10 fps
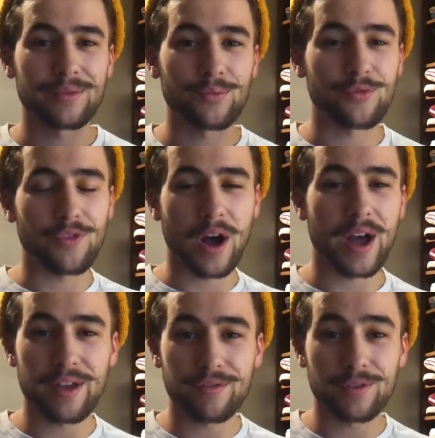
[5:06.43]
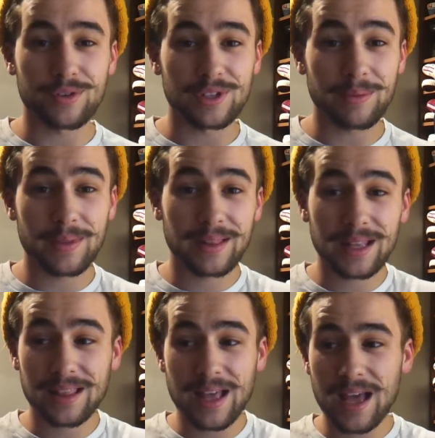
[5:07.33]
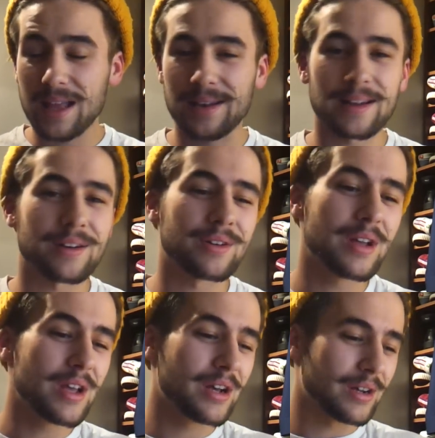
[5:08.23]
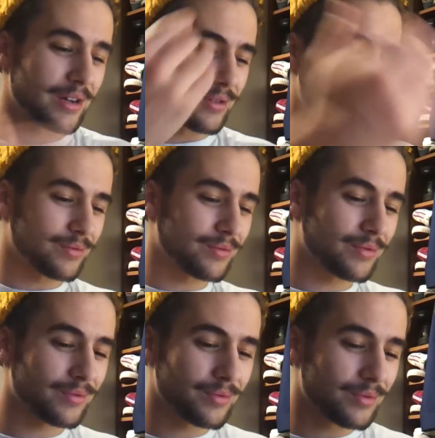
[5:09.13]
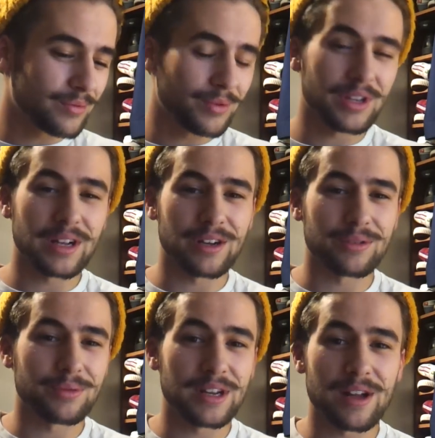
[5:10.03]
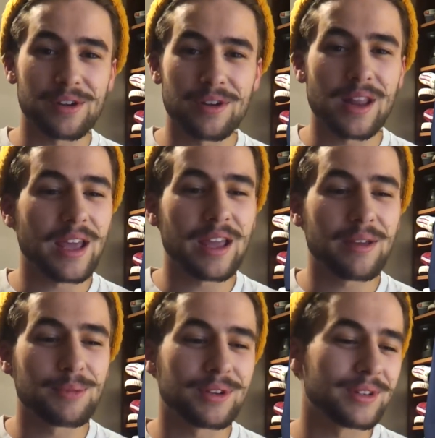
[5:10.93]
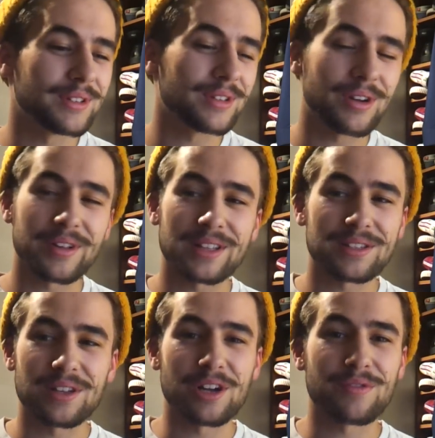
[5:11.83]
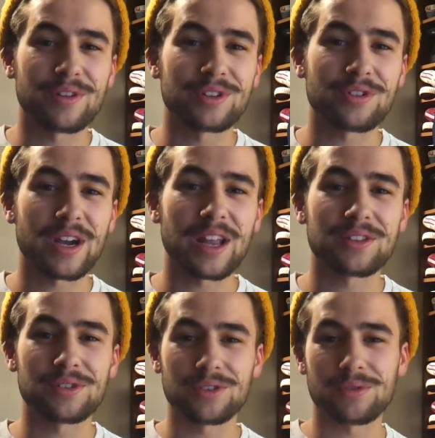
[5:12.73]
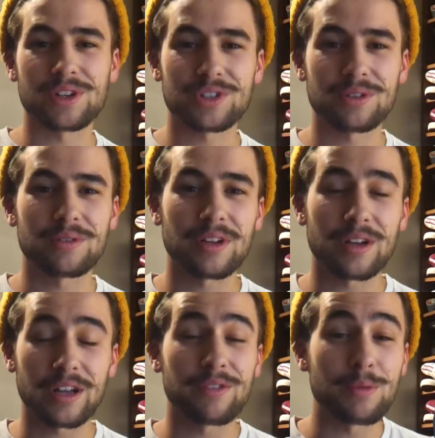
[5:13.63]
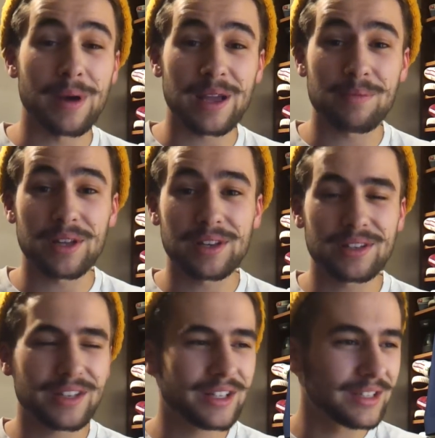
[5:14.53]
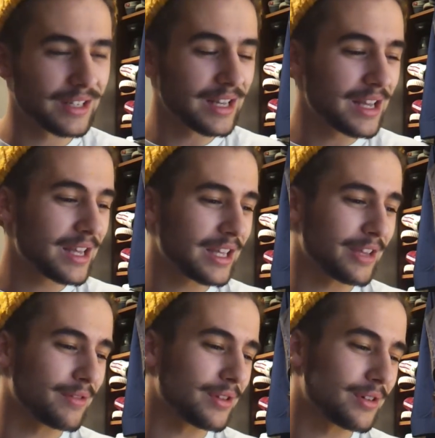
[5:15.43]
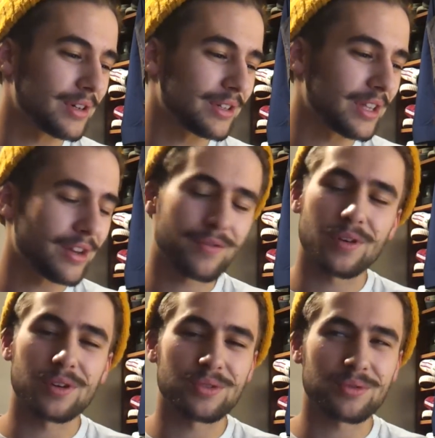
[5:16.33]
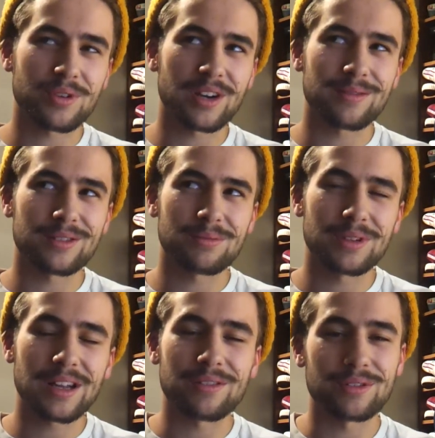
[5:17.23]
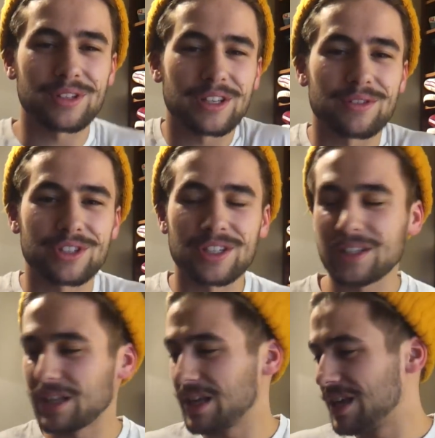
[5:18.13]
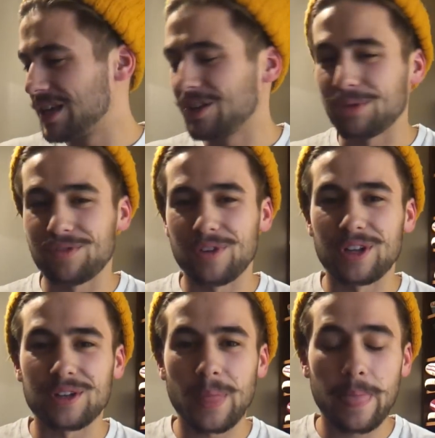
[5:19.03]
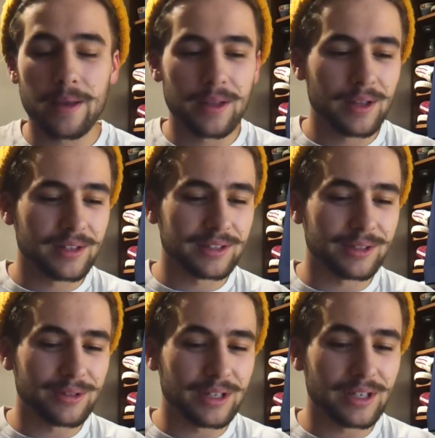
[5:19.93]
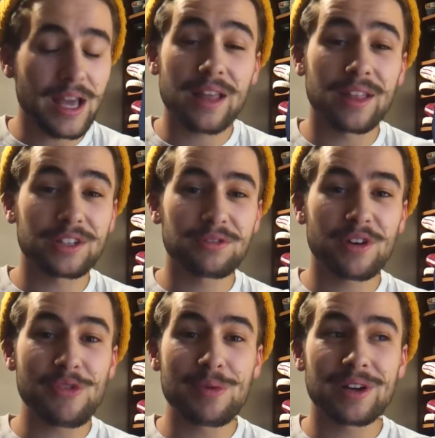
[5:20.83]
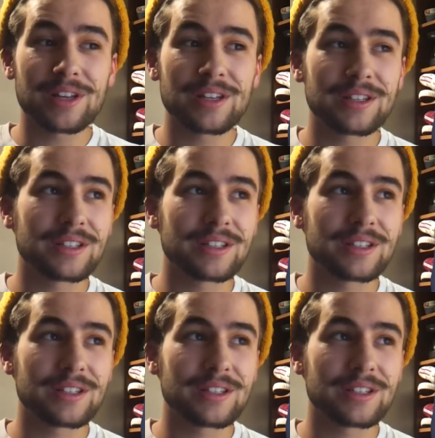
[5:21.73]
five or something like that and I'll, I'll read I'll read out your name and all that stuff and try and answer your question. I'll give you my opinion on it, even though I only have 400 subscribers, but I don't really give a shit. It'll be fun. So uh, yeah, thanks for everybody